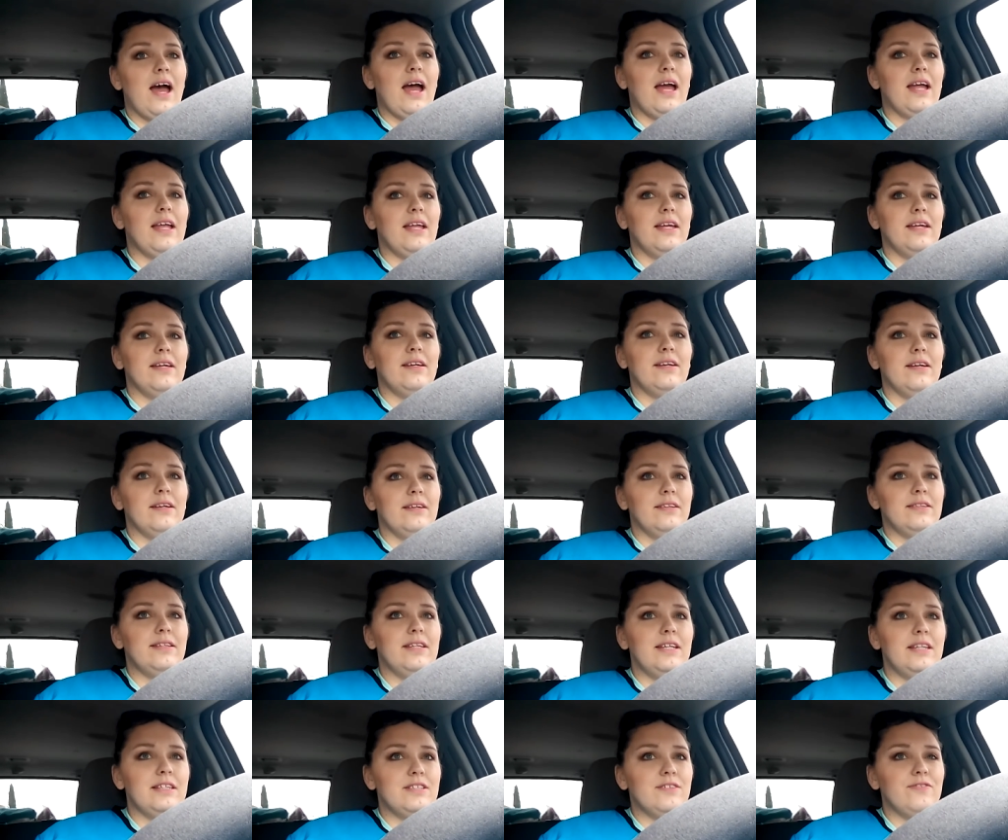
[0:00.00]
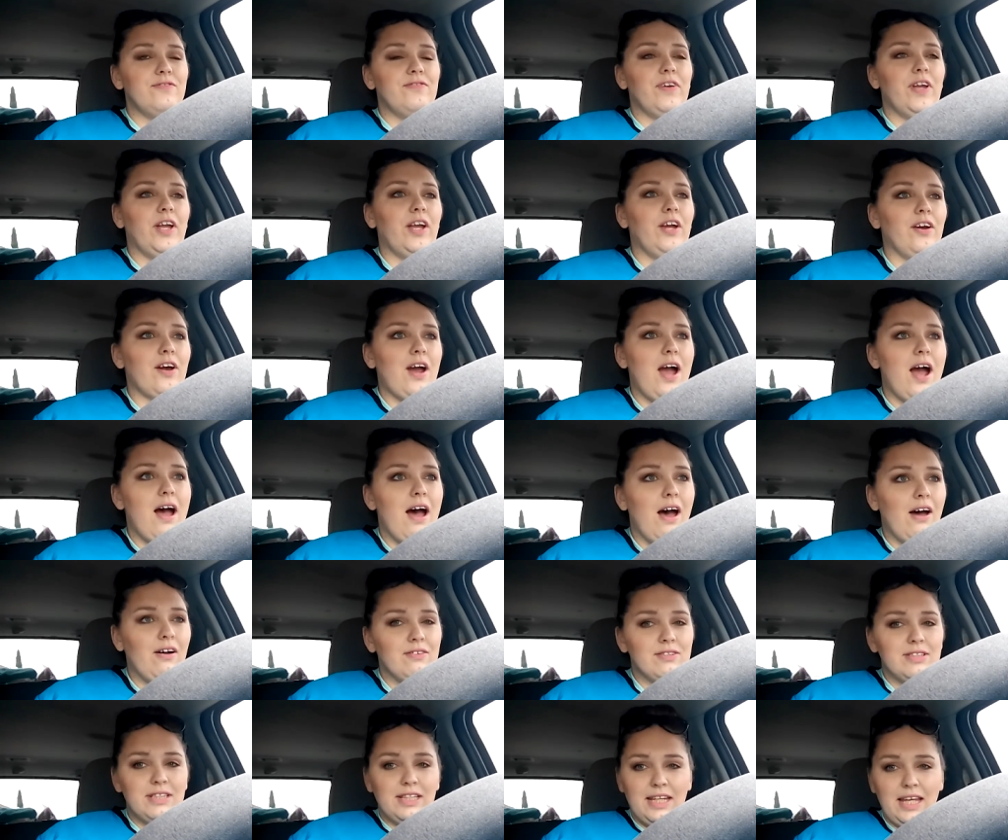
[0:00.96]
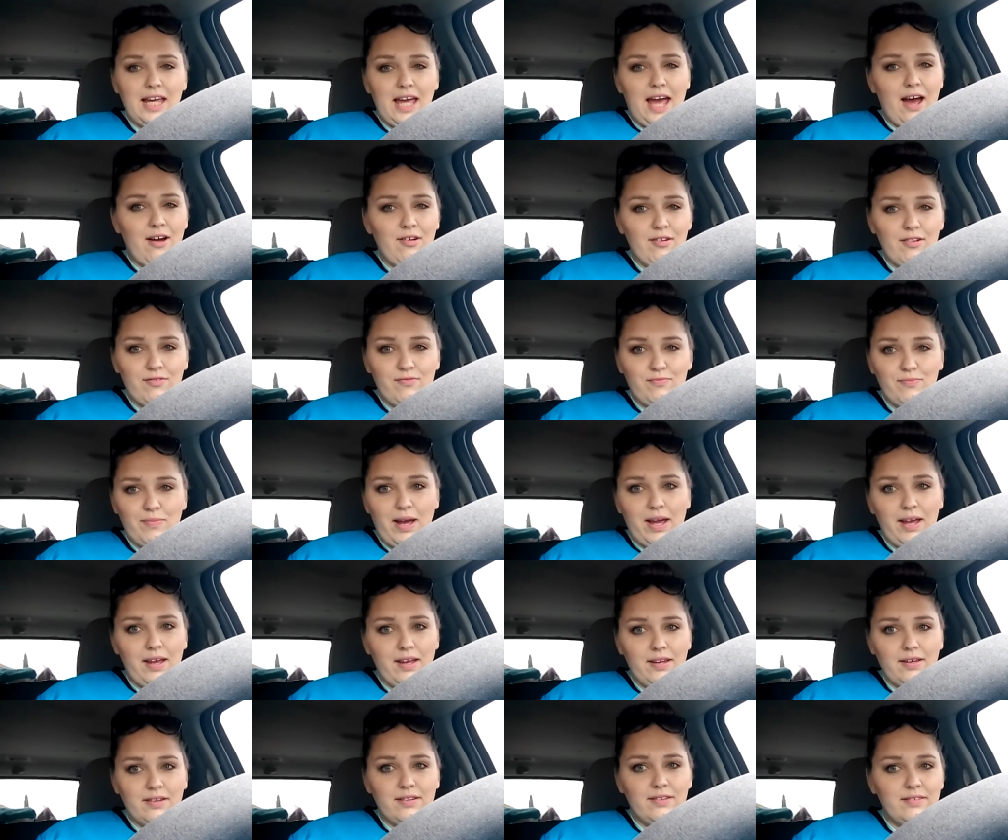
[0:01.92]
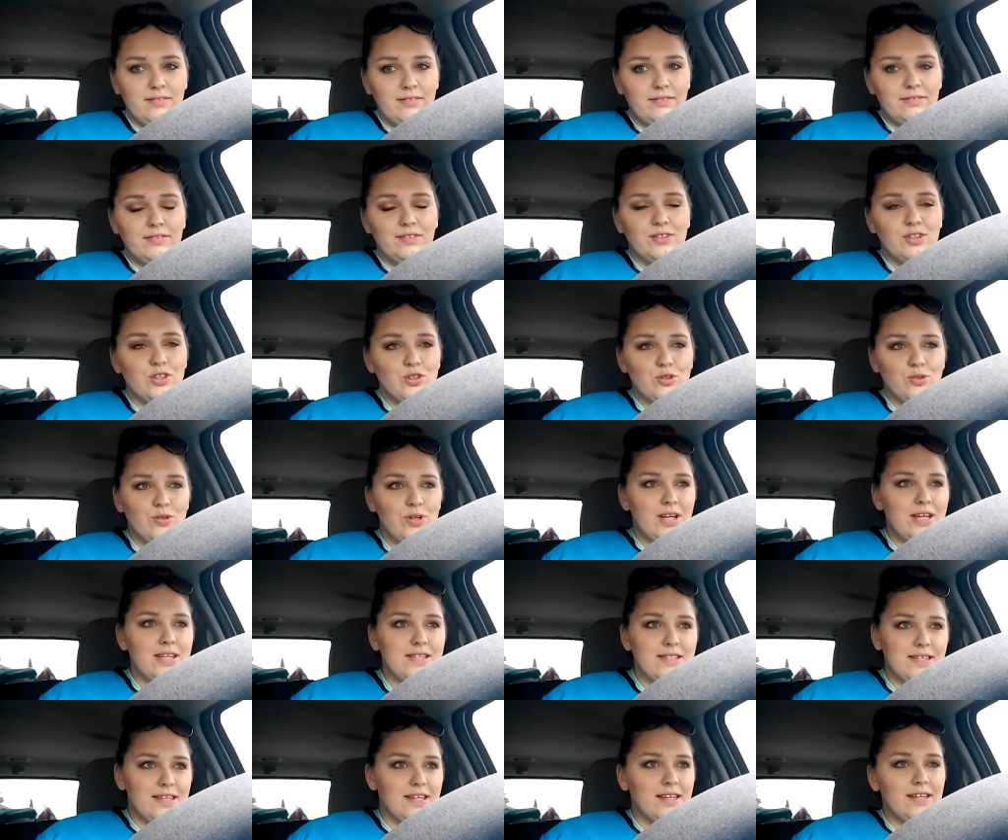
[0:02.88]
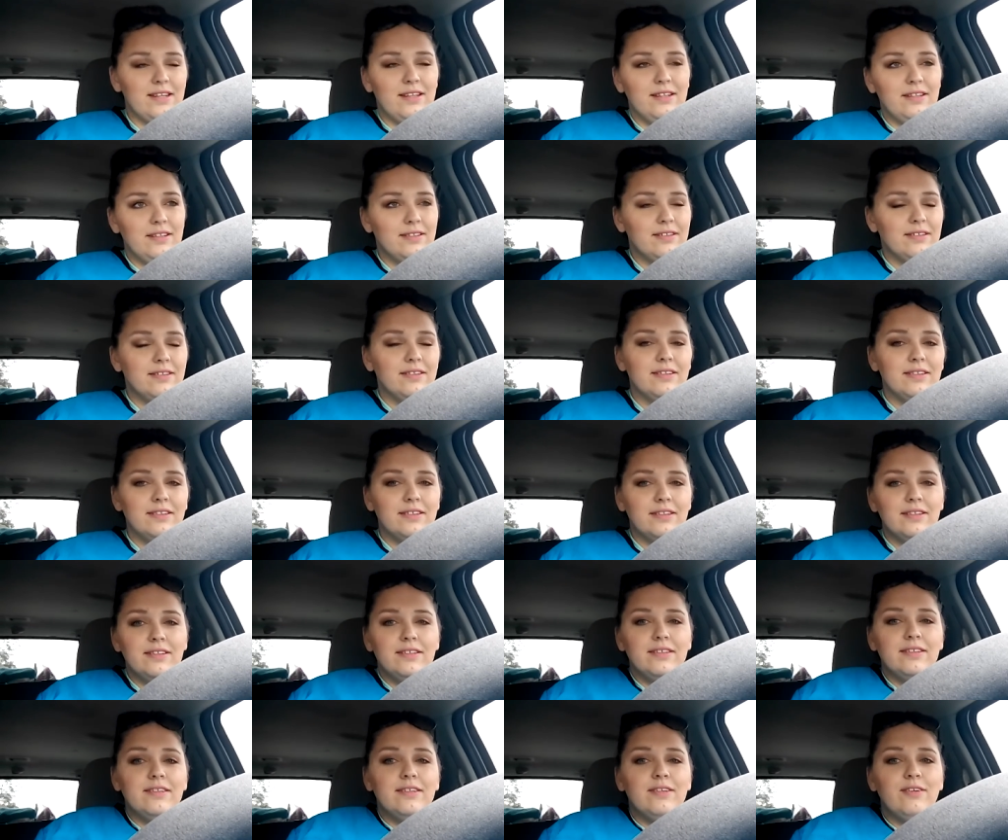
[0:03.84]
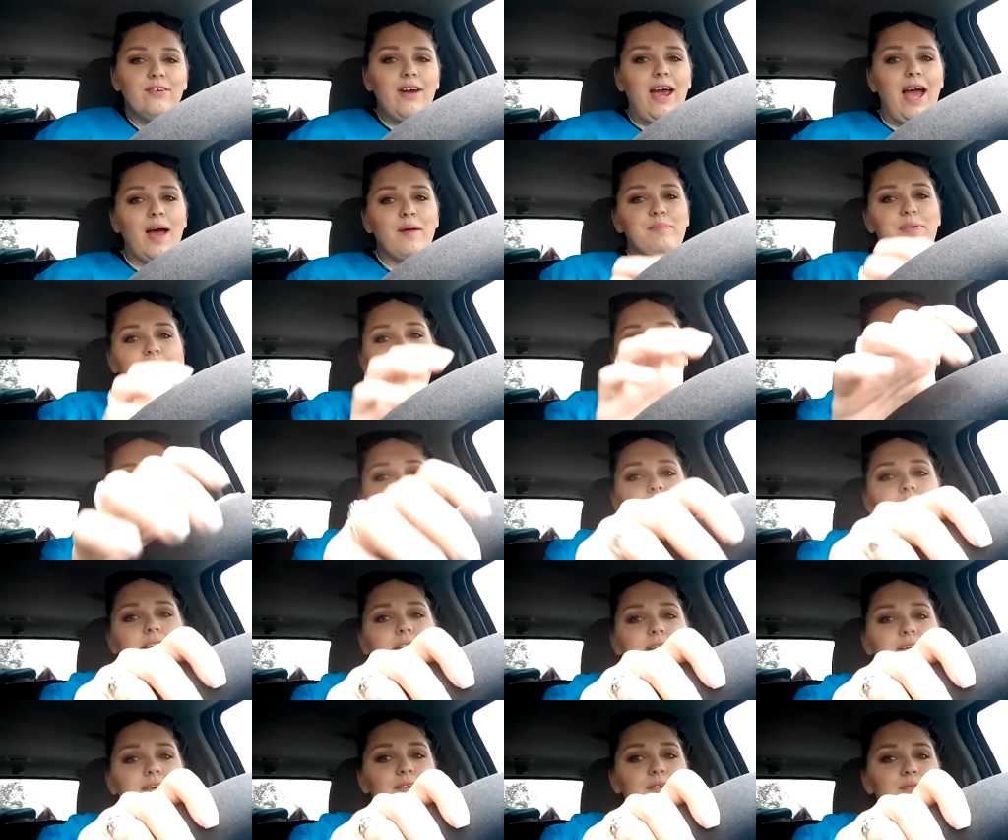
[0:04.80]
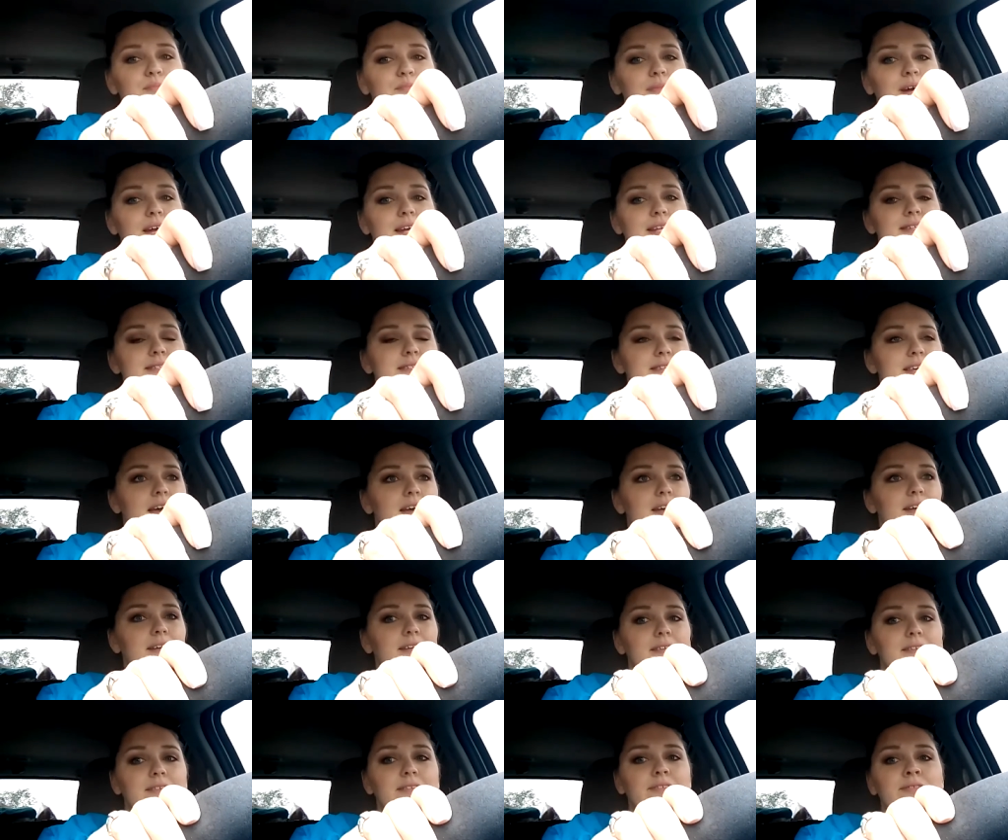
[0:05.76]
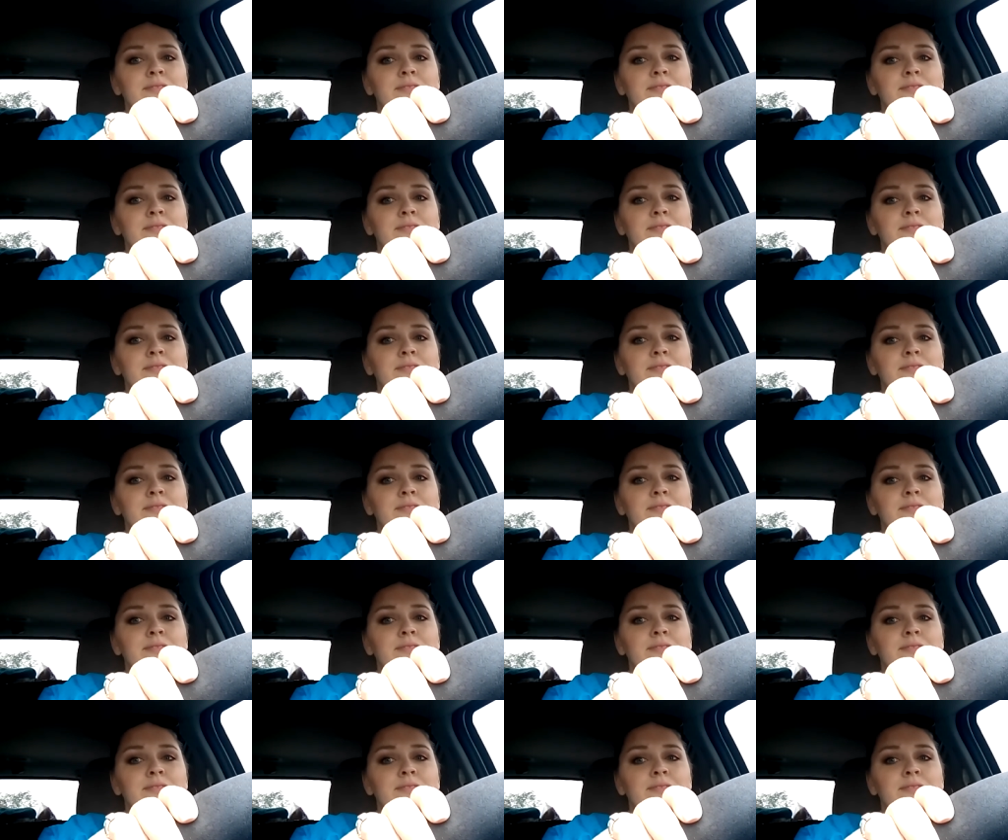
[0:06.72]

I need to figure out how to get out of my crazy, crappy mindset.